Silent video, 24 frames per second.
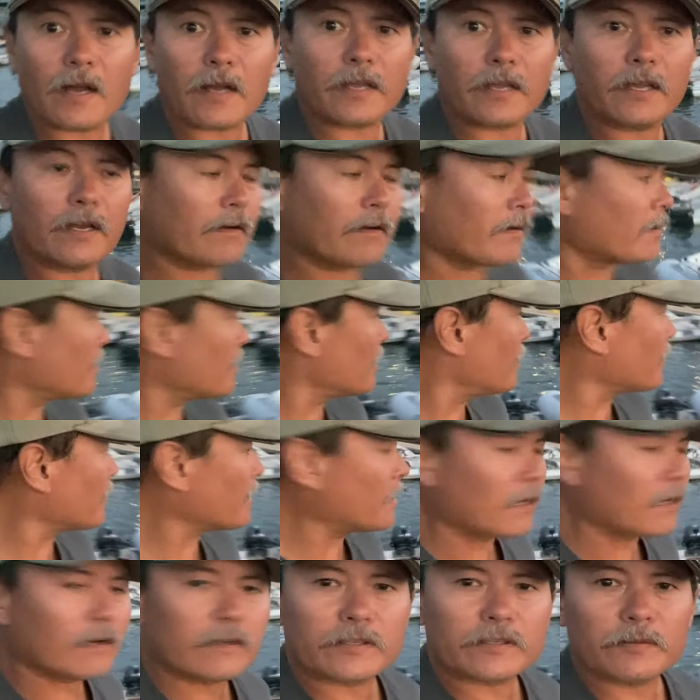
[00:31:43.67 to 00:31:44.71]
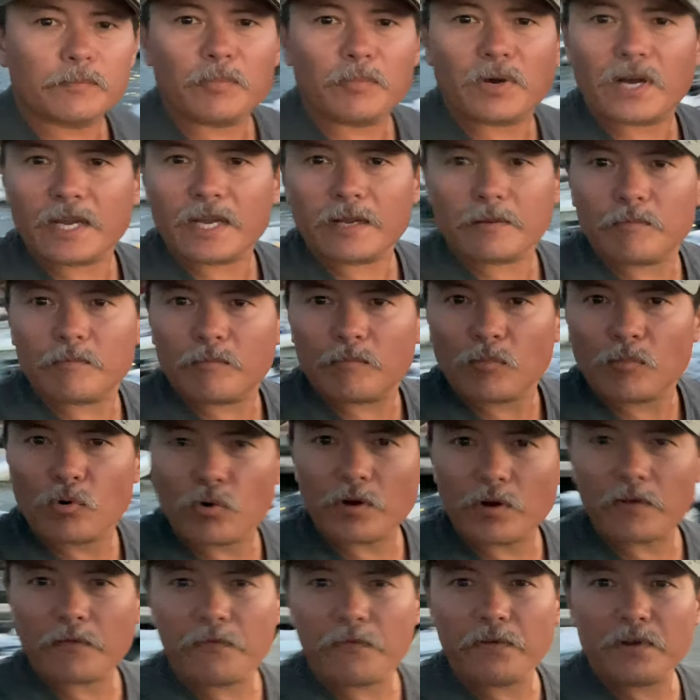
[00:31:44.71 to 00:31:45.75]
here at Garrison Bight
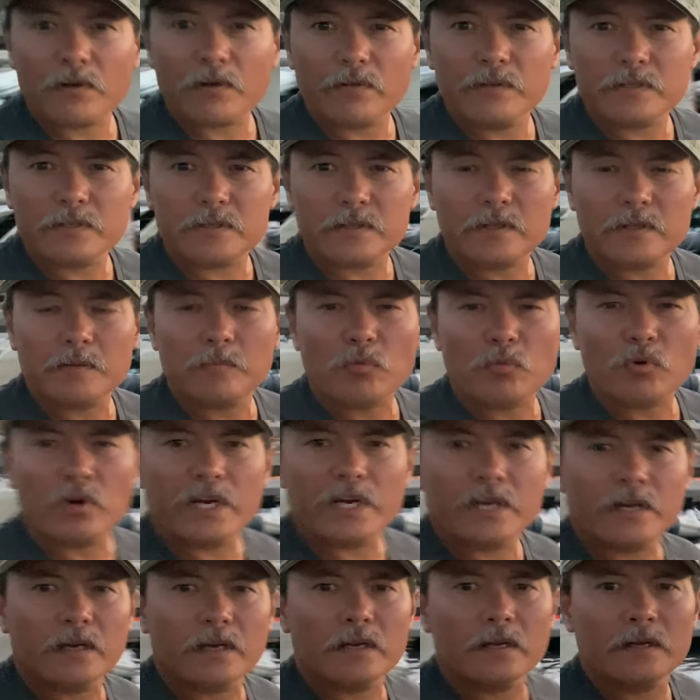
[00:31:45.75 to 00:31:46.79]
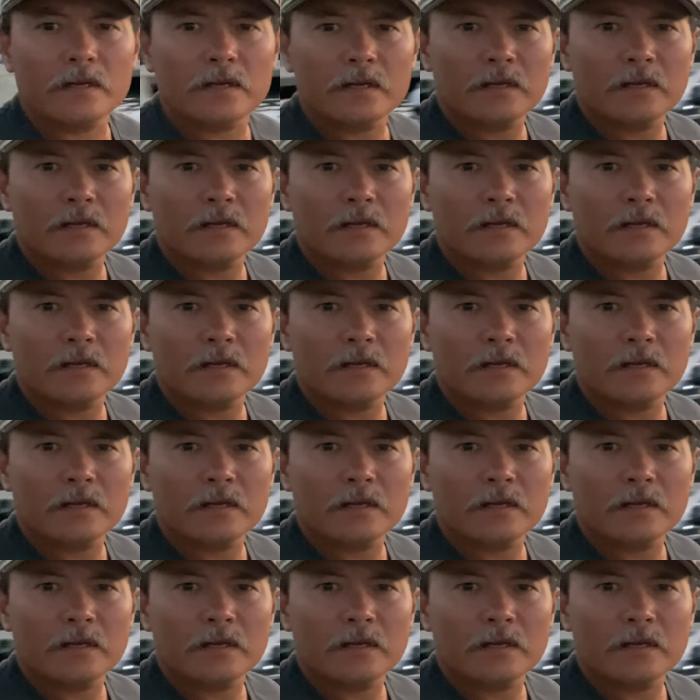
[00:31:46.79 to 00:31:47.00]
mooring field. This is the marina.